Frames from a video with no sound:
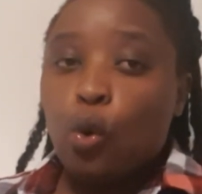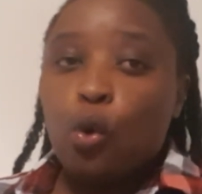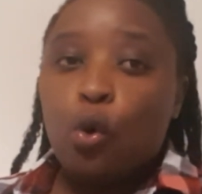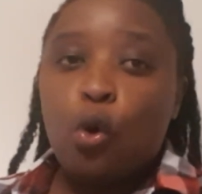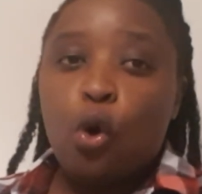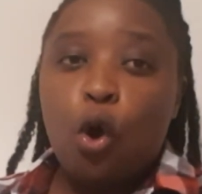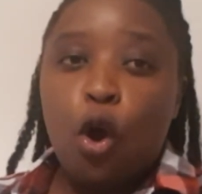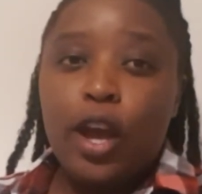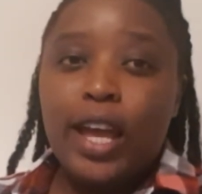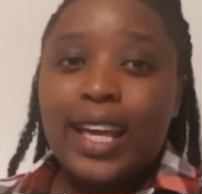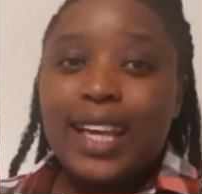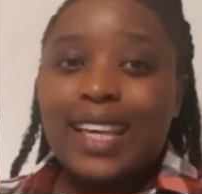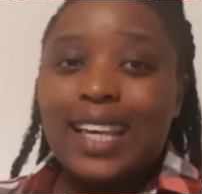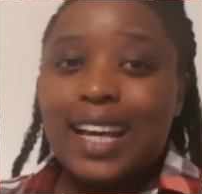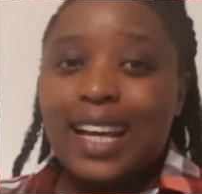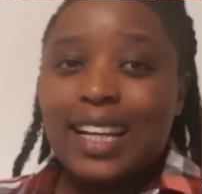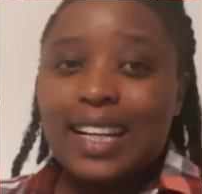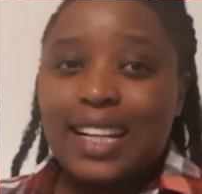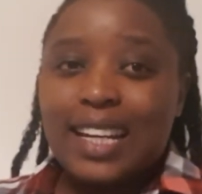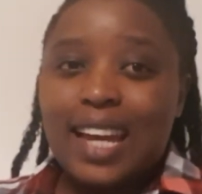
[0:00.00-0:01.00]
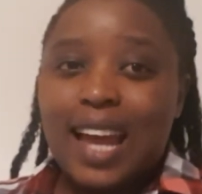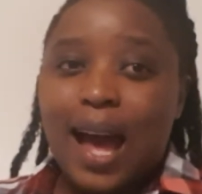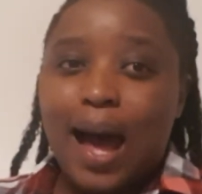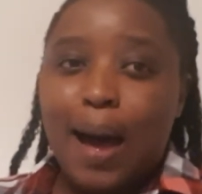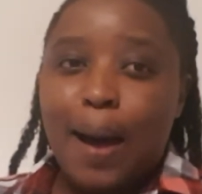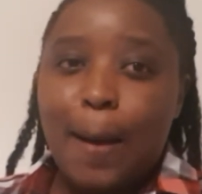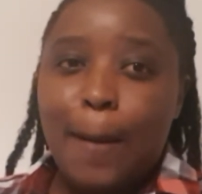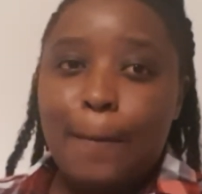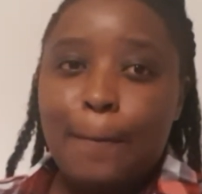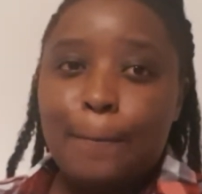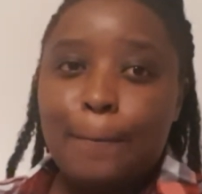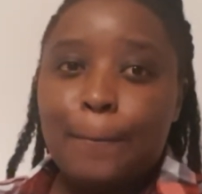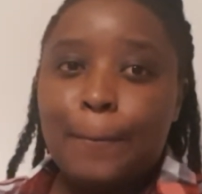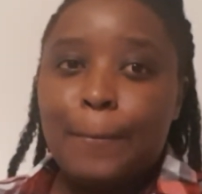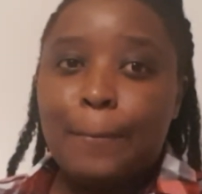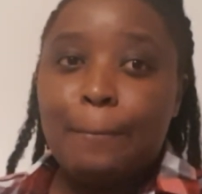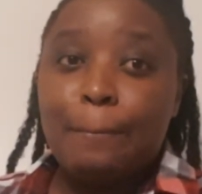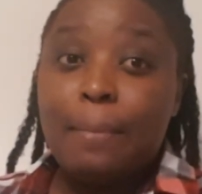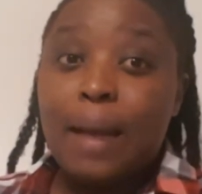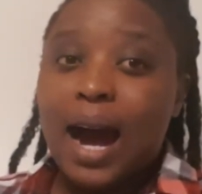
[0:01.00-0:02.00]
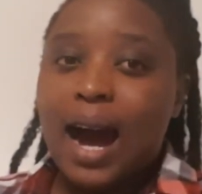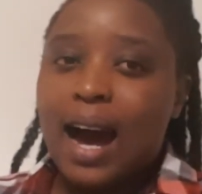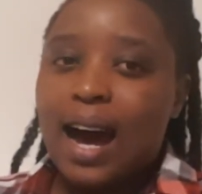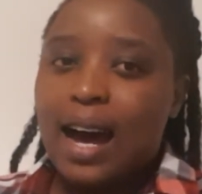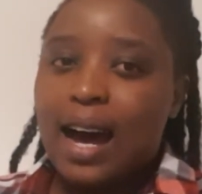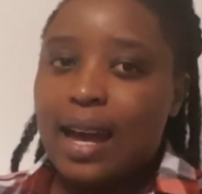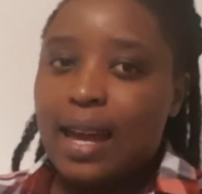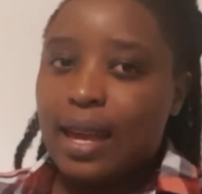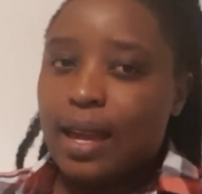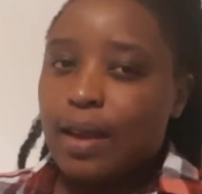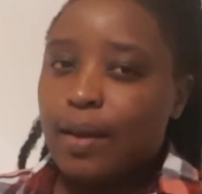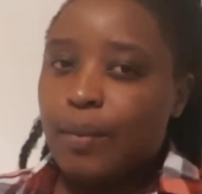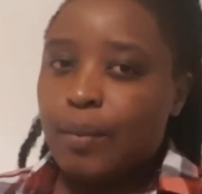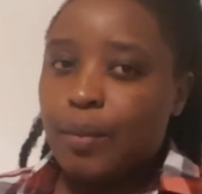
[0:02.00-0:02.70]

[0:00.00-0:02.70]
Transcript: Kũingĩria maĩ.